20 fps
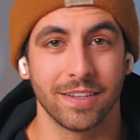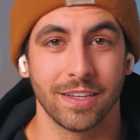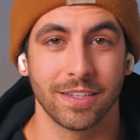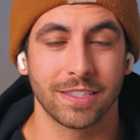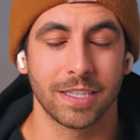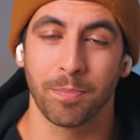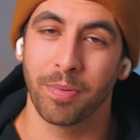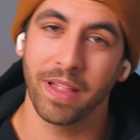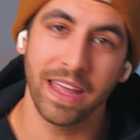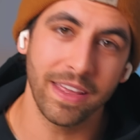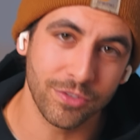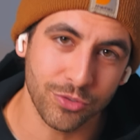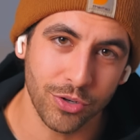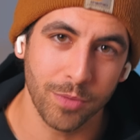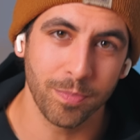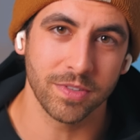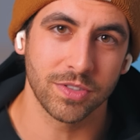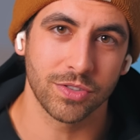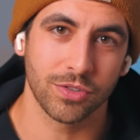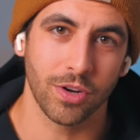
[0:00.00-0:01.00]
To play
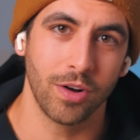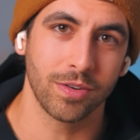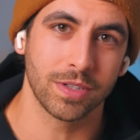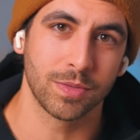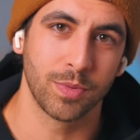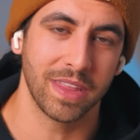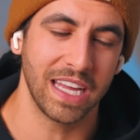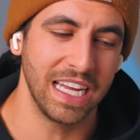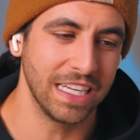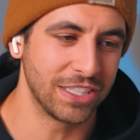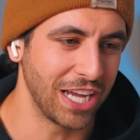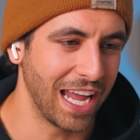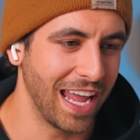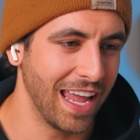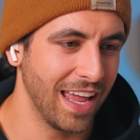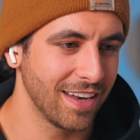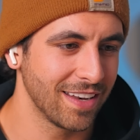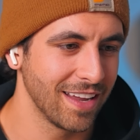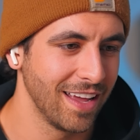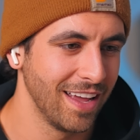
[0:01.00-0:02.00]
triple strokes with each
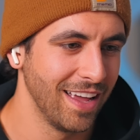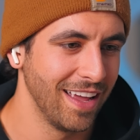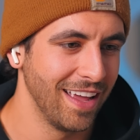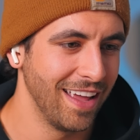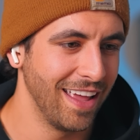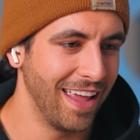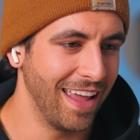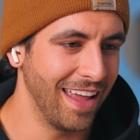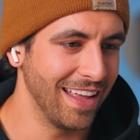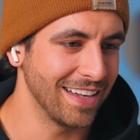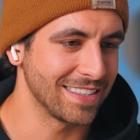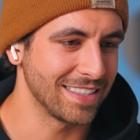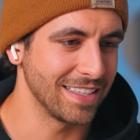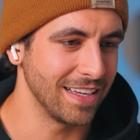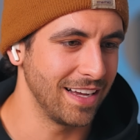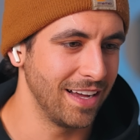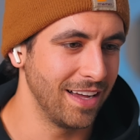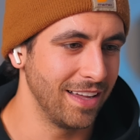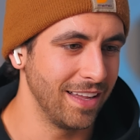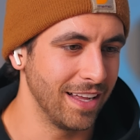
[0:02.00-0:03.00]
hand, it's,
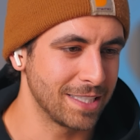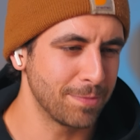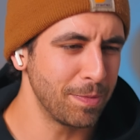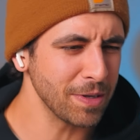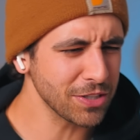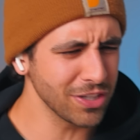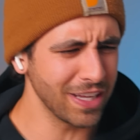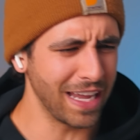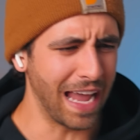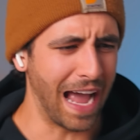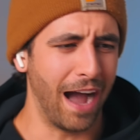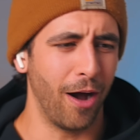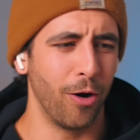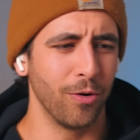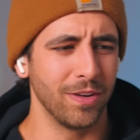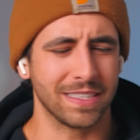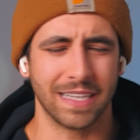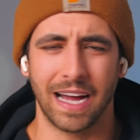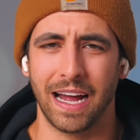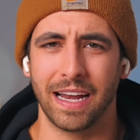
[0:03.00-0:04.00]
especially
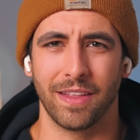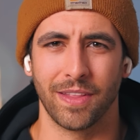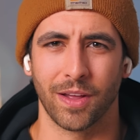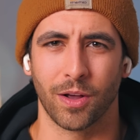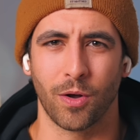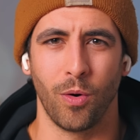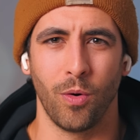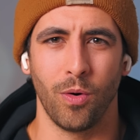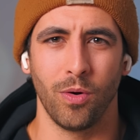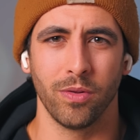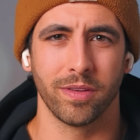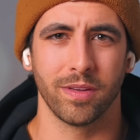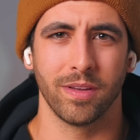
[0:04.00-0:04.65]
outside in the cold,